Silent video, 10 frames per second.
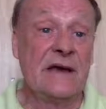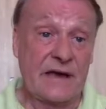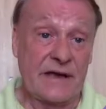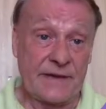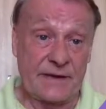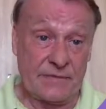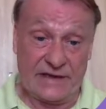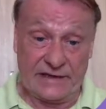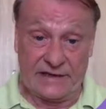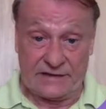and that
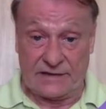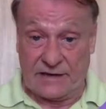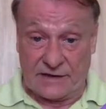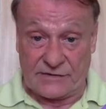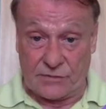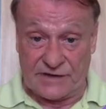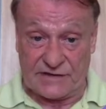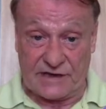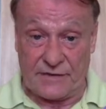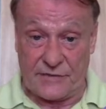made it
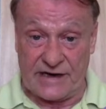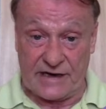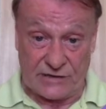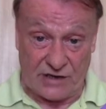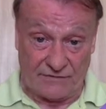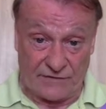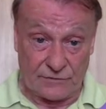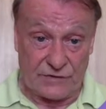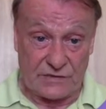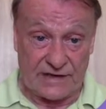Swansea 3,
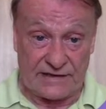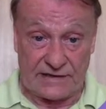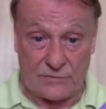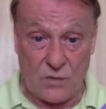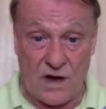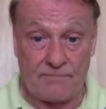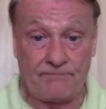Sheffield United 1.